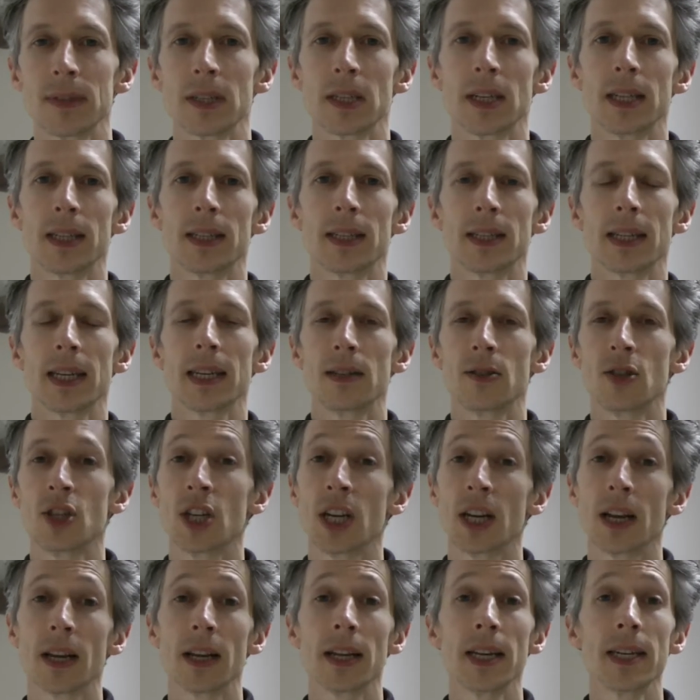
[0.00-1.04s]
let's say,
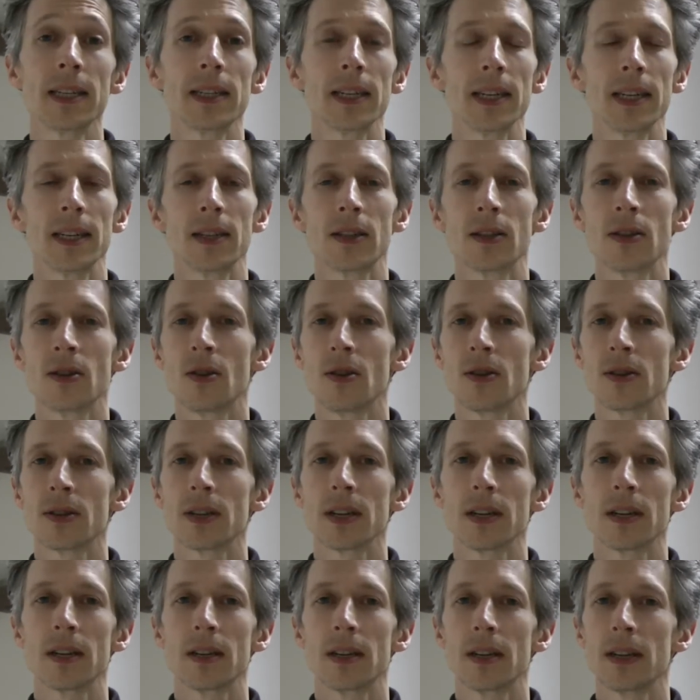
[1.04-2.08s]
chick lit. It's not
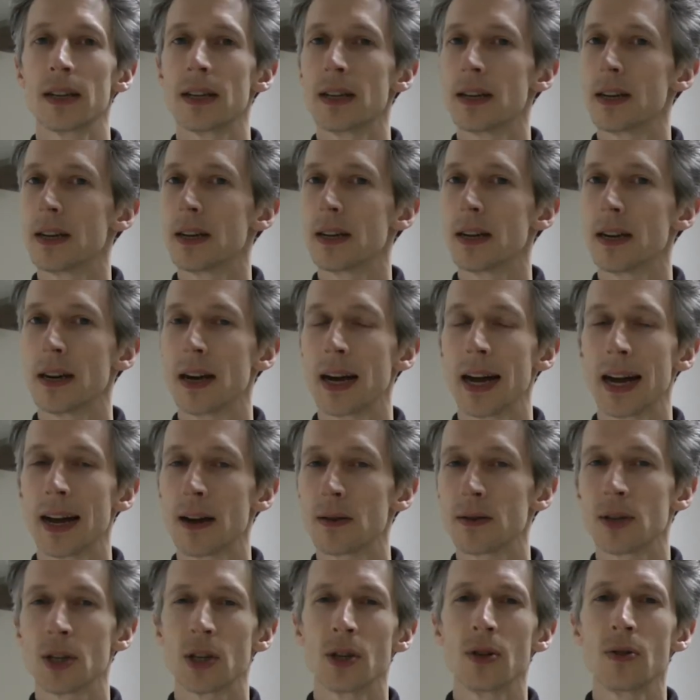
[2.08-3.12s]
a
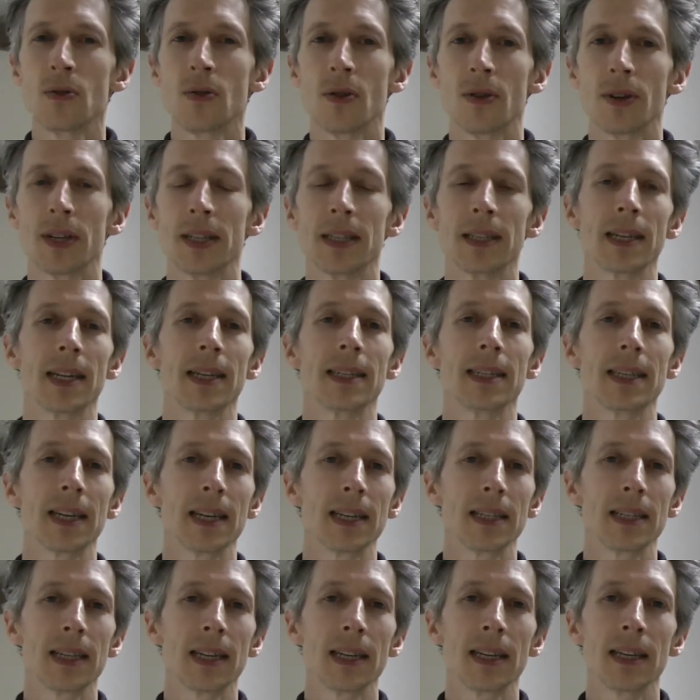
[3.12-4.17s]
how-to on internet
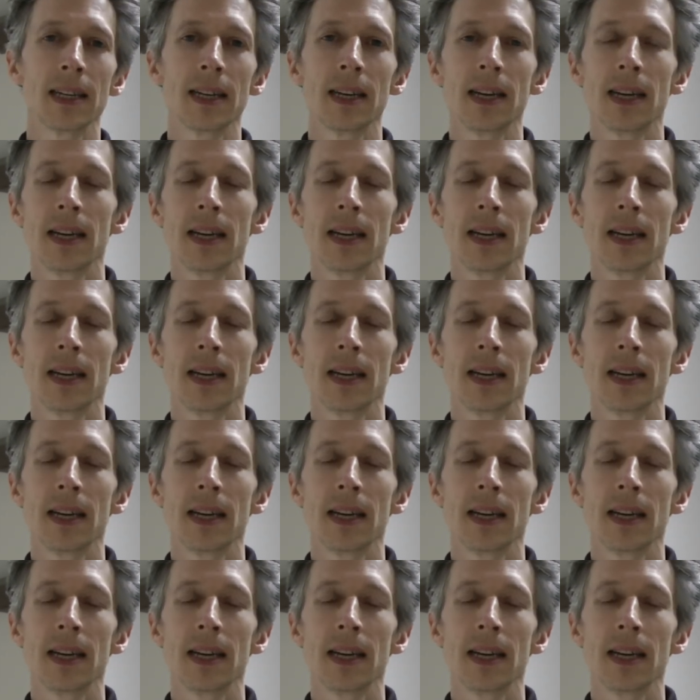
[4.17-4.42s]
dating.